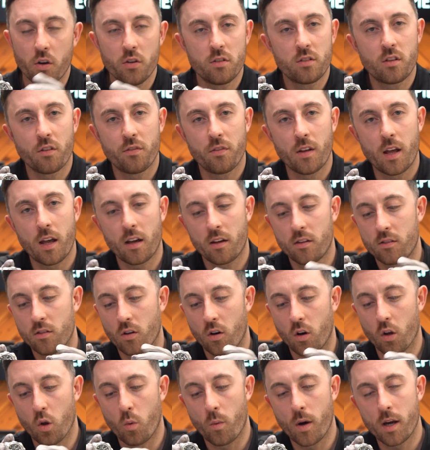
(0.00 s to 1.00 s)
Oyster Flex
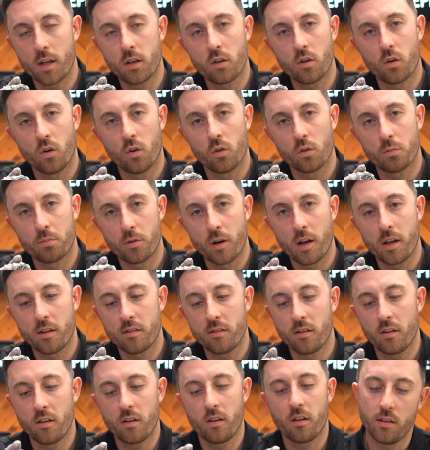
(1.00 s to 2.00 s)
or the white gold
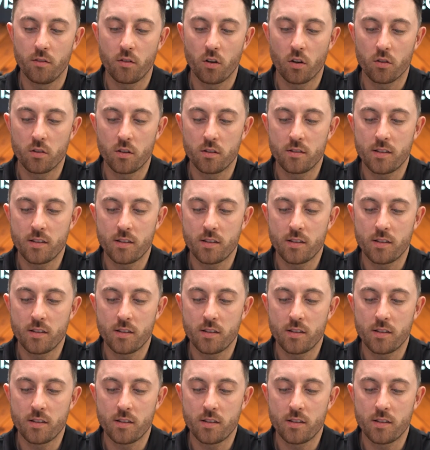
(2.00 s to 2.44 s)
bracelet. And you've got a